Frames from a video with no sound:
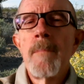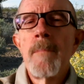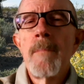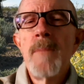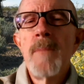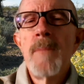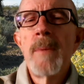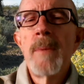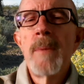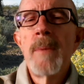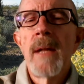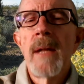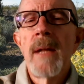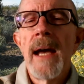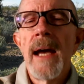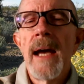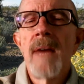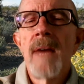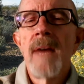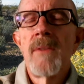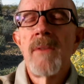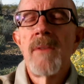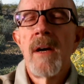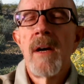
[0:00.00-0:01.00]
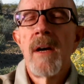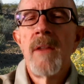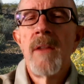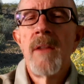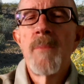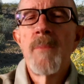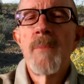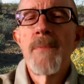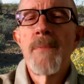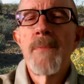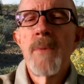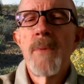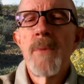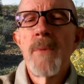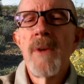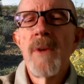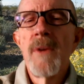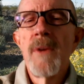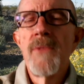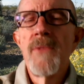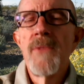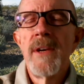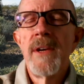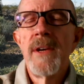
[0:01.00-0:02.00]
people have on the
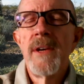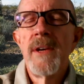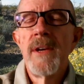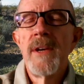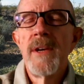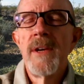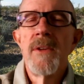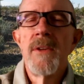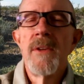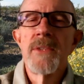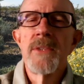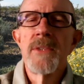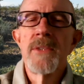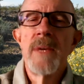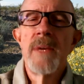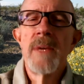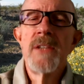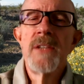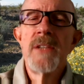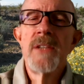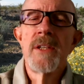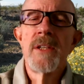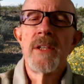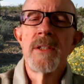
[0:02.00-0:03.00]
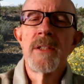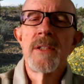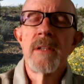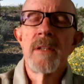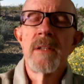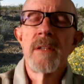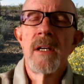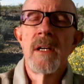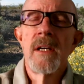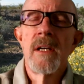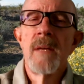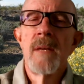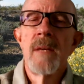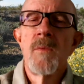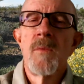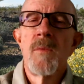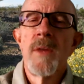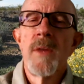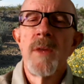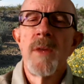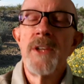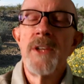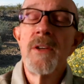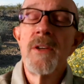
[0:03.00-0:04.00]
periphery of those ranges, where
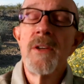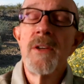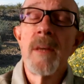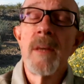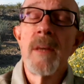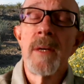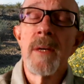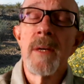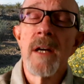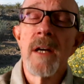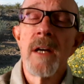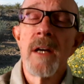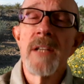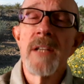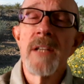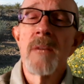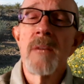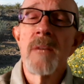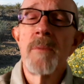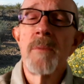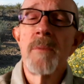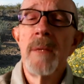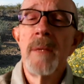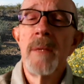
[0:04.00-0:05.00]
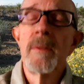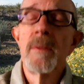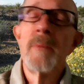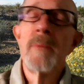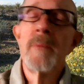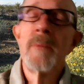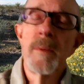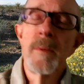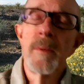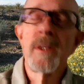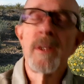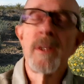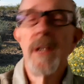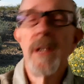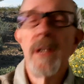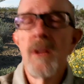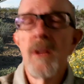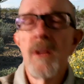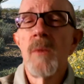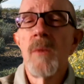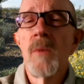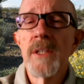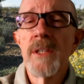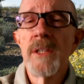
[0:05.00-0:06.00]
they do come in contact with people, and people kill the
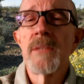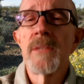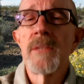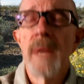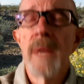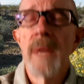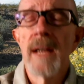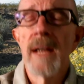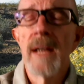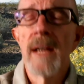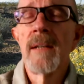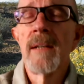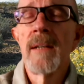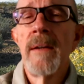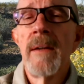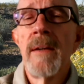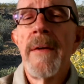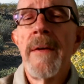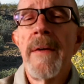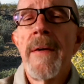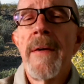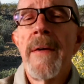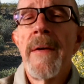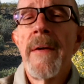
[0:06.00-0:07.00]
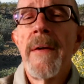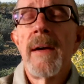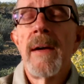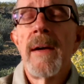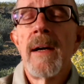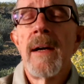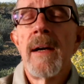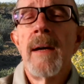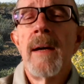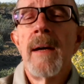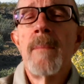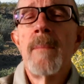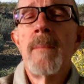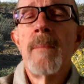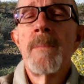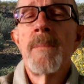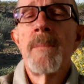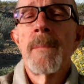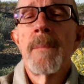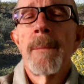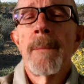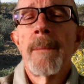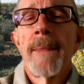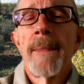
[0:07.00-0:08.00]
ones that rattle,
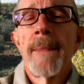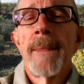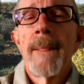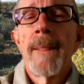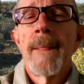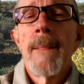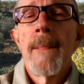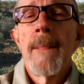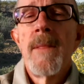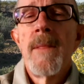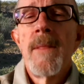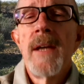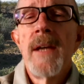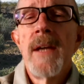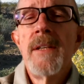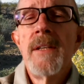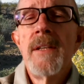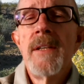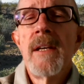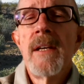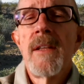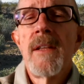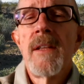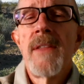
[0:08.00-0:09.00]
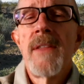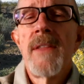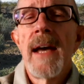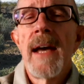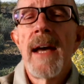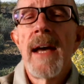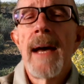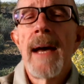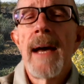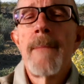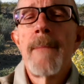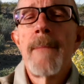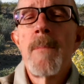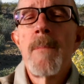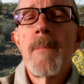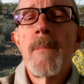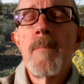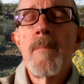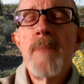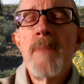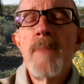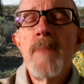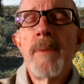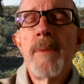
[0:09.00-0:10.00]
the idea that
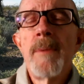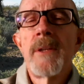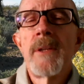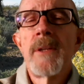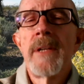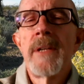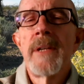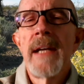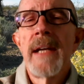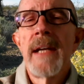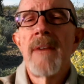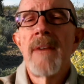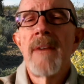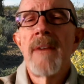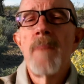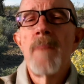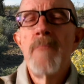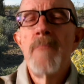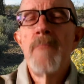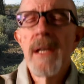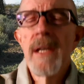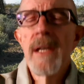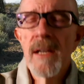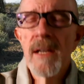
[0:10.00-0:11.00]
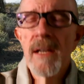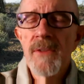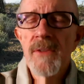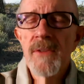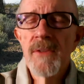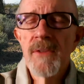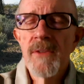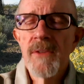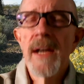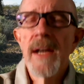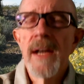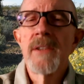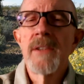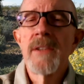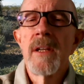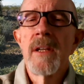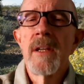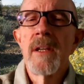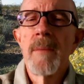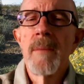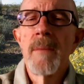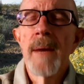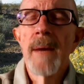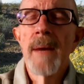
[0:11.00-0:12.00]
people are going to have a big enough effect on
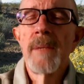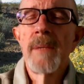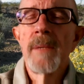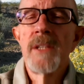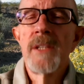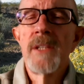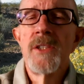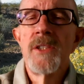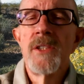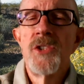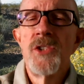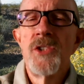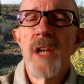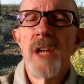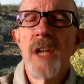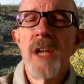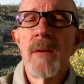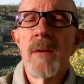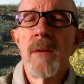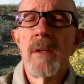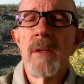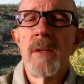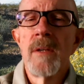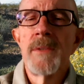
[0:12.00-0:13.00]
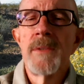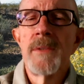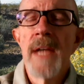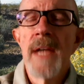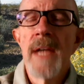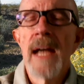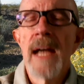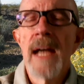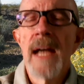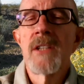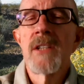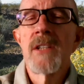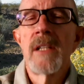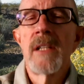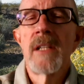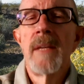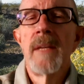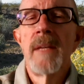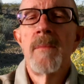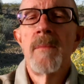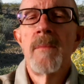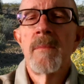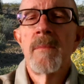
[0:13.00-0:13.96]
the population in general to actually